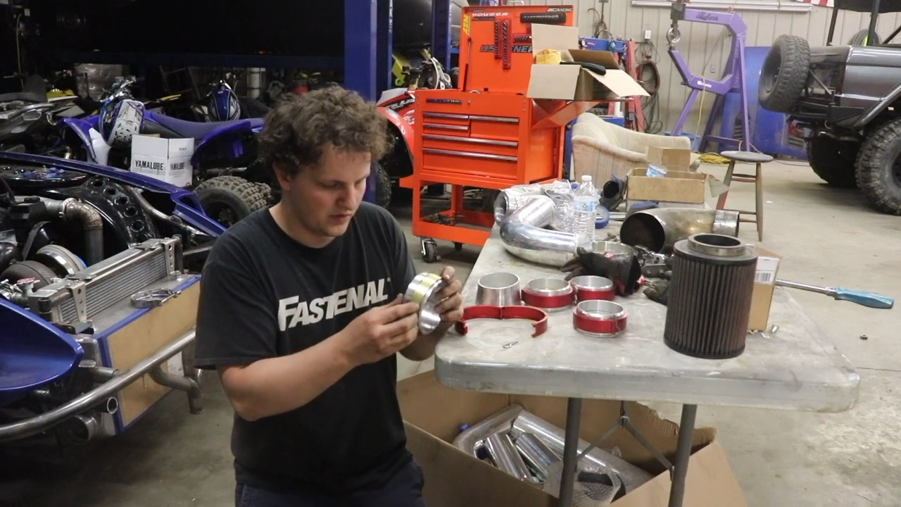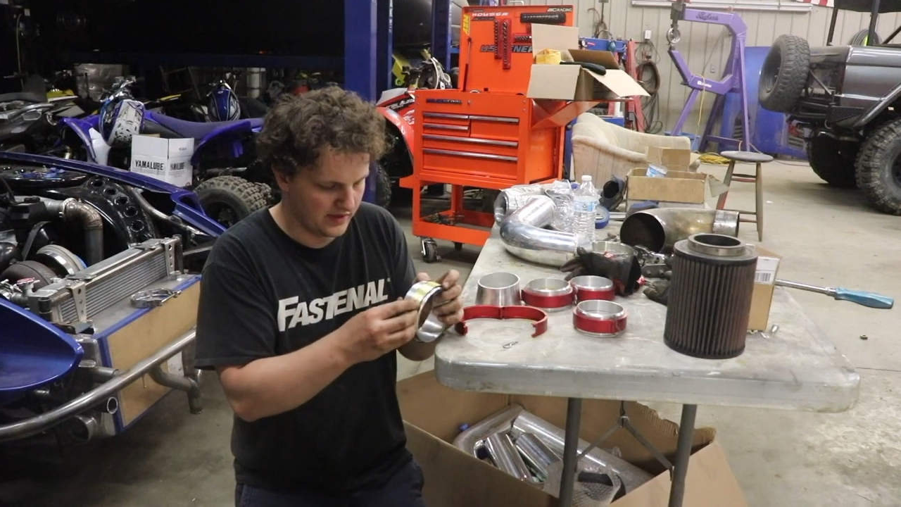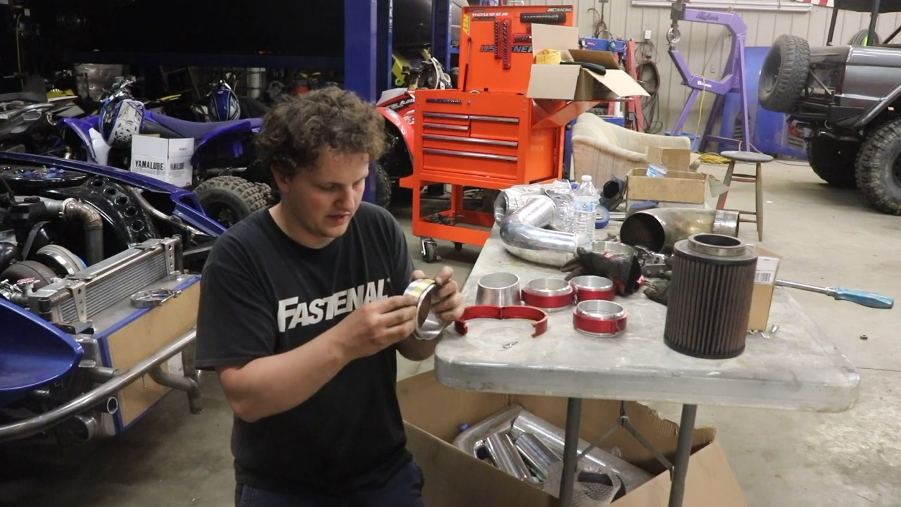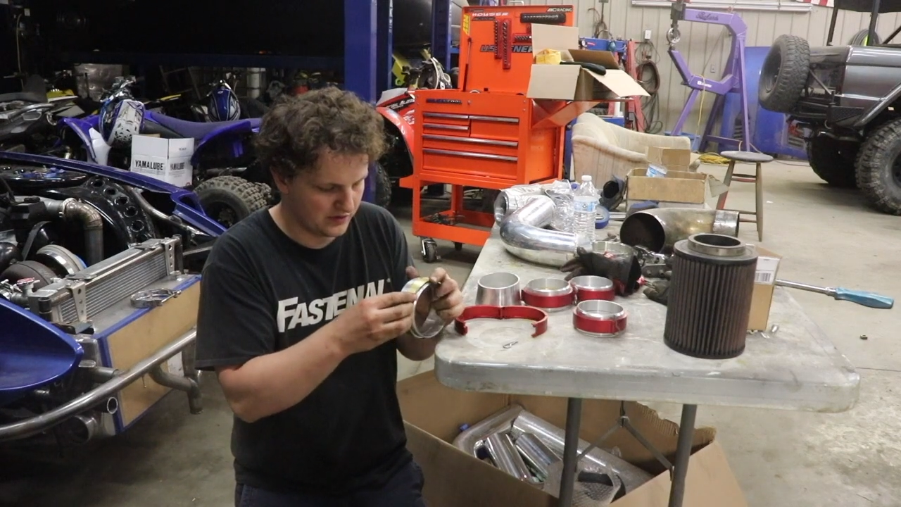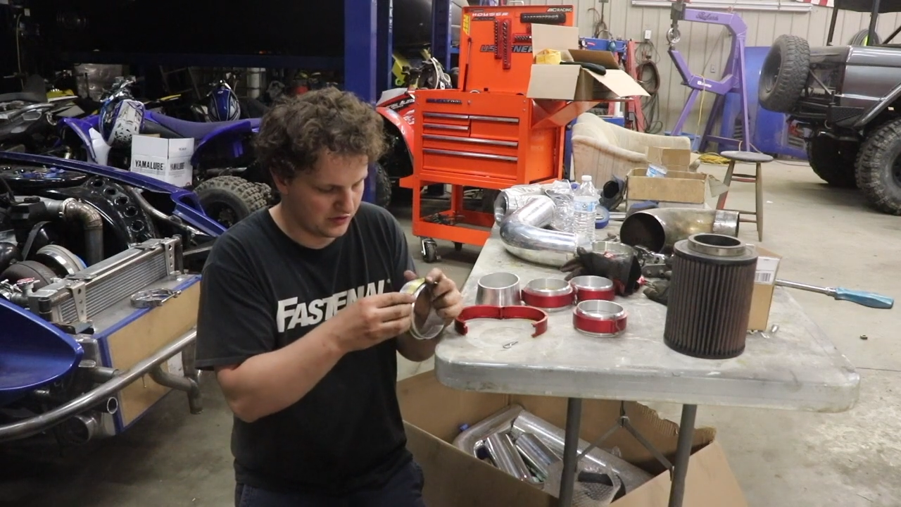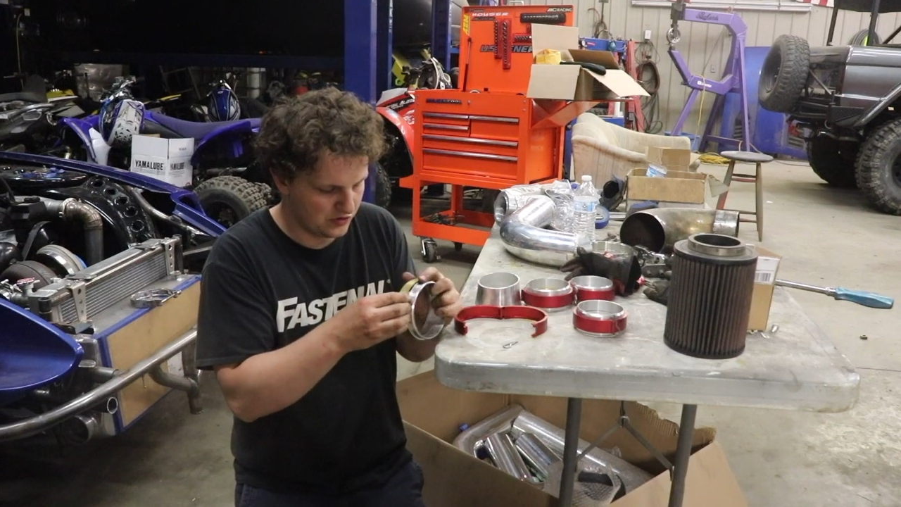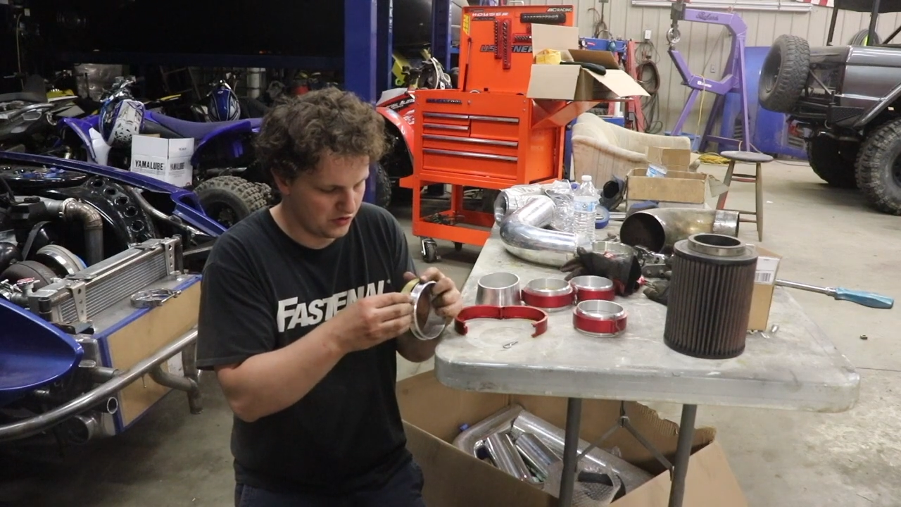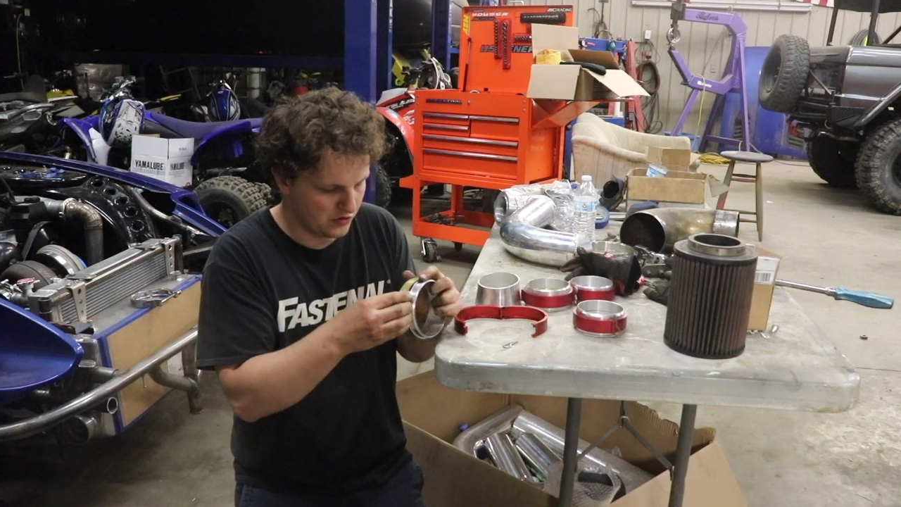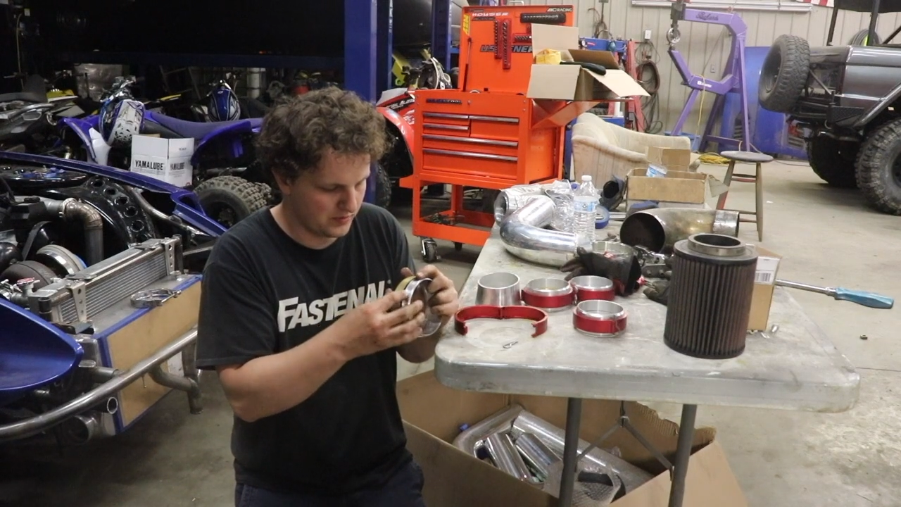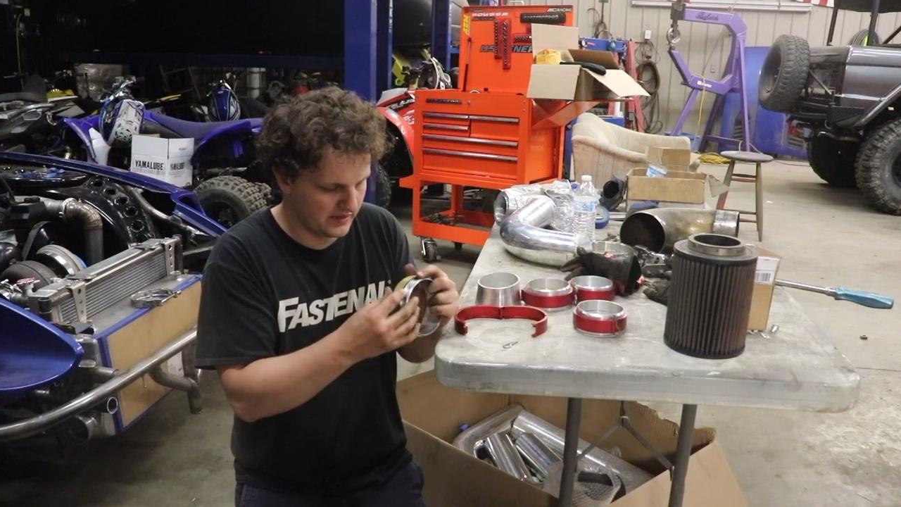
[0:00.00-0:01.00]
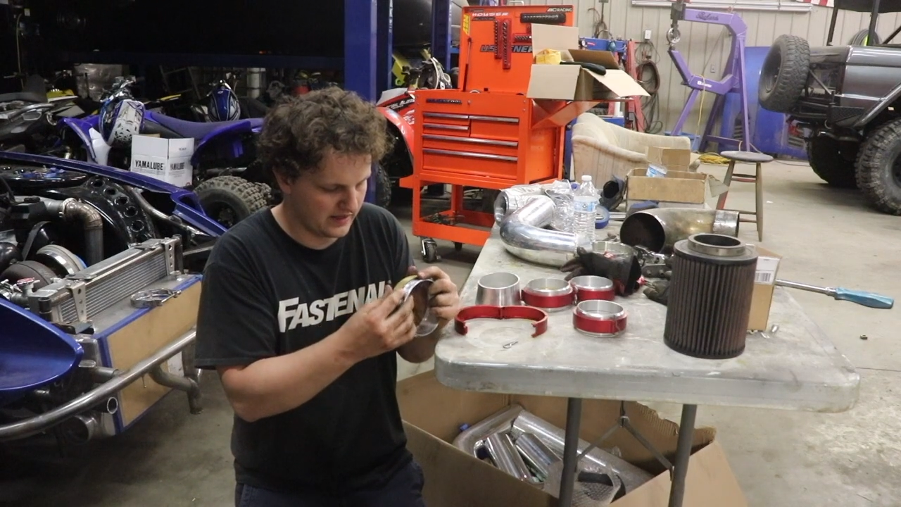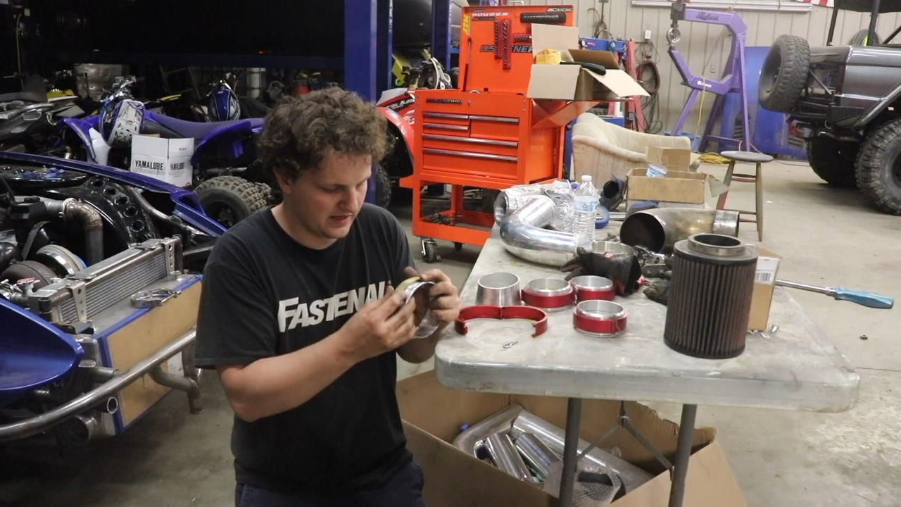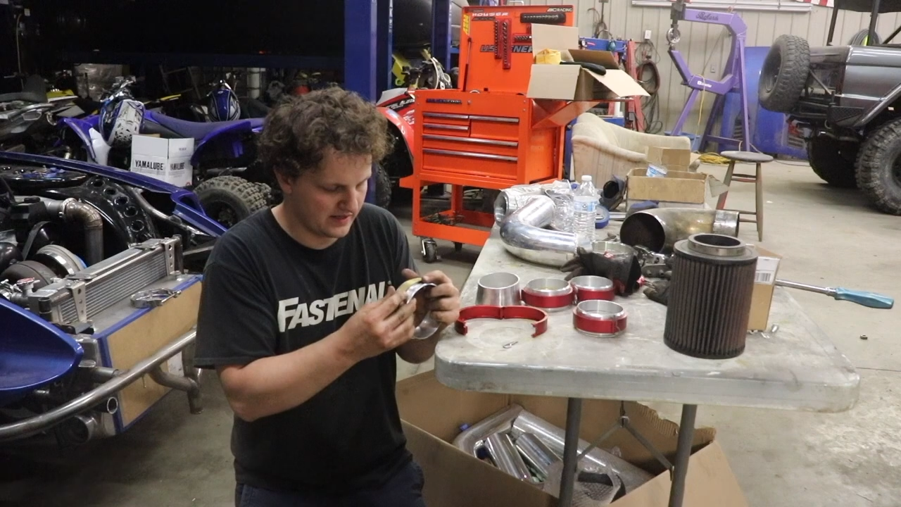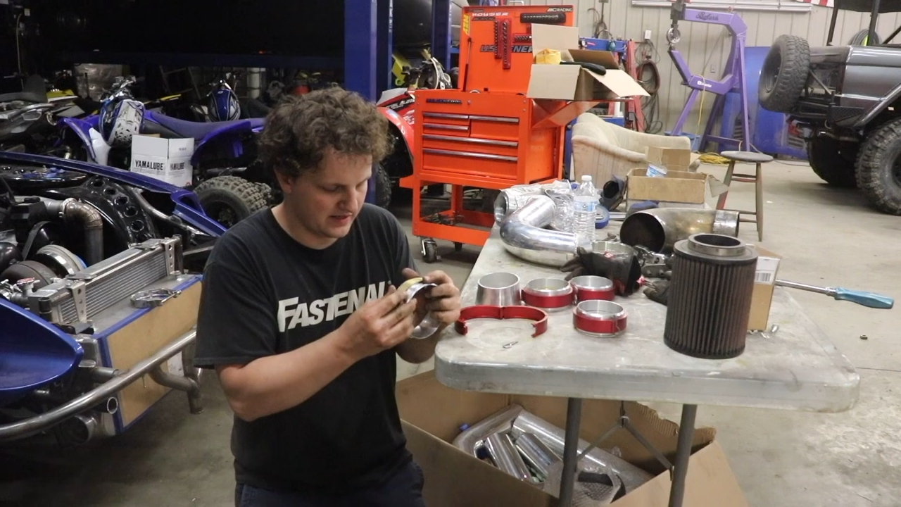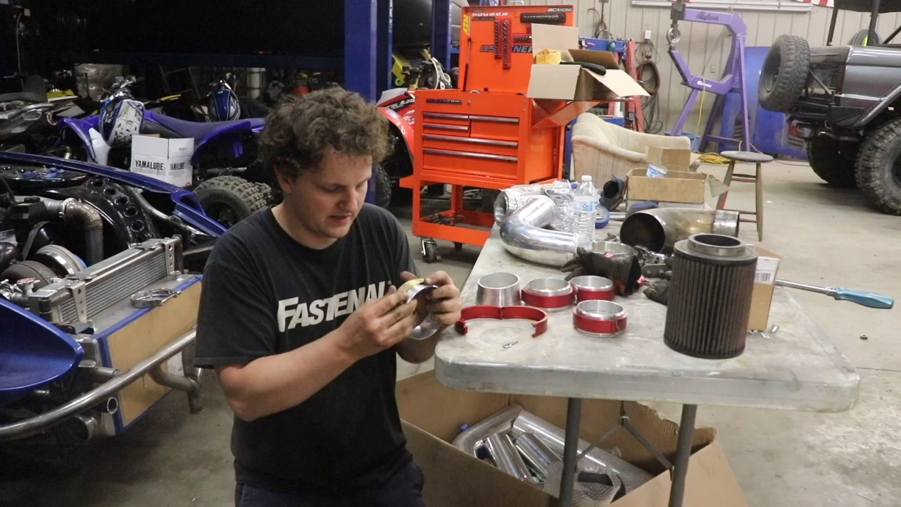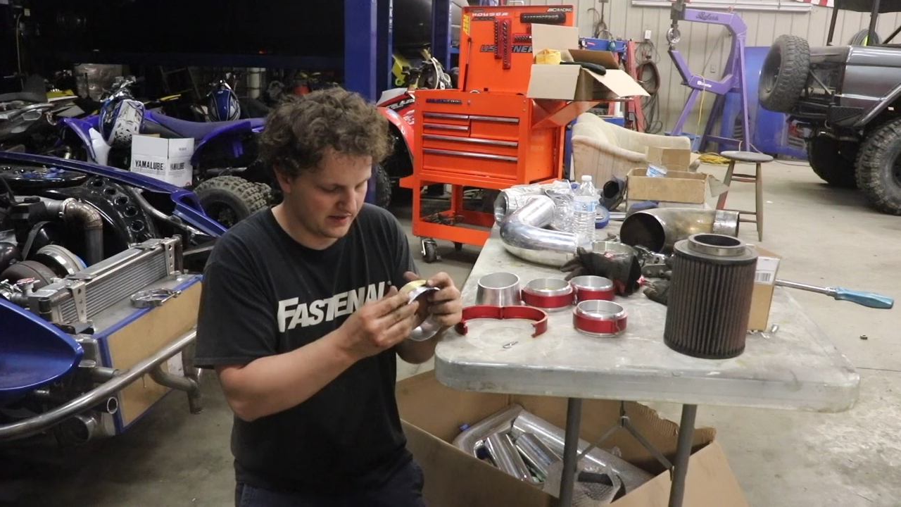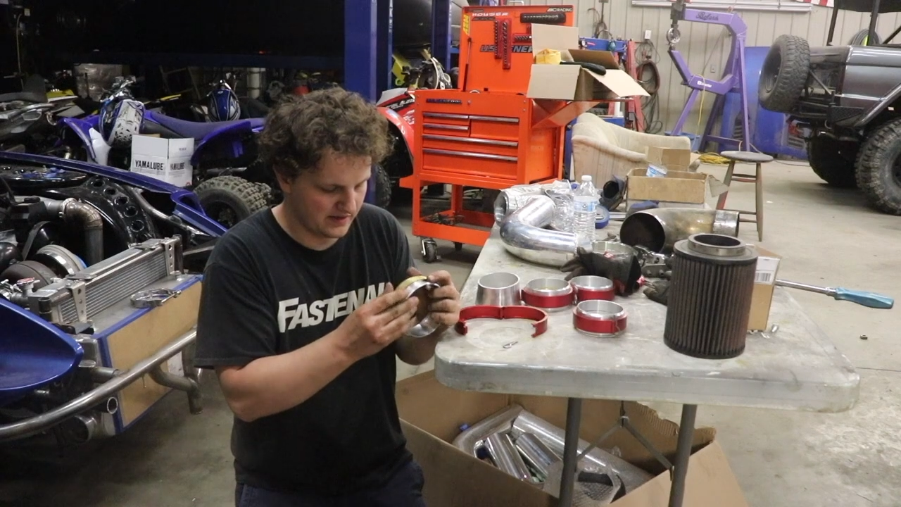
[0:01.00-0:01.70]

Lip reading: without the tubing on it,